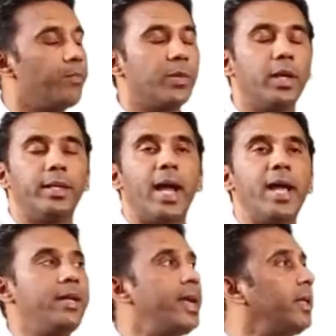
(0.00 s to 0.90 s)

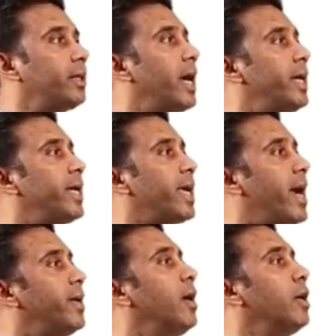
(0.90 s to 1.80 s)

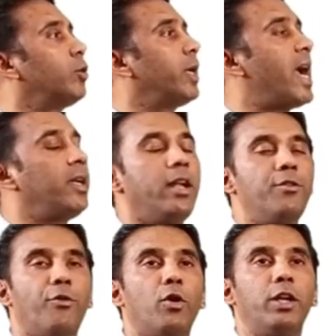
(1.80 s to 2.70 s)
1939 to
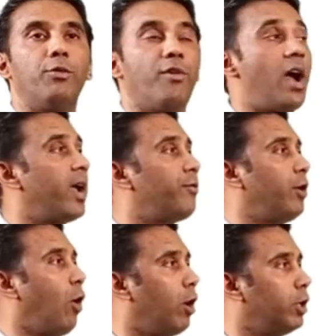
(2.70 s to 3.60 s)
1945, we
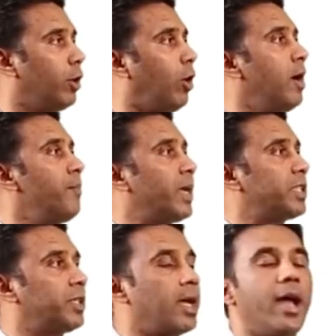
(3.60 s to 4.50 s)
all know that's a
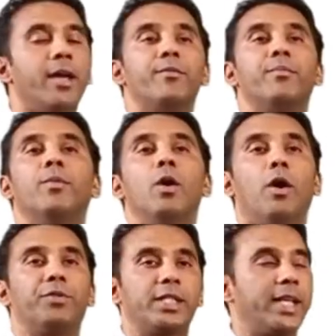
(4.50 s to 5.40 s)
time of
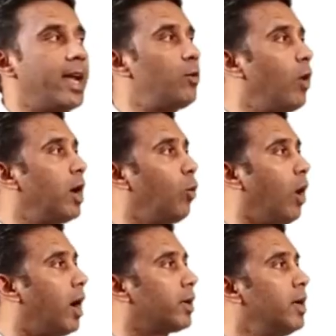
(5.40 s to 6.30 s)
the Second World
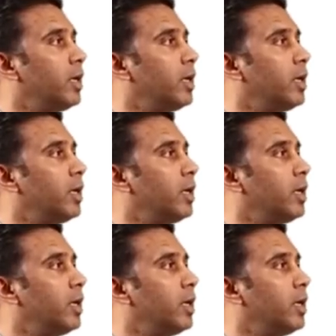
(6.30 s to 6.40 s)
War.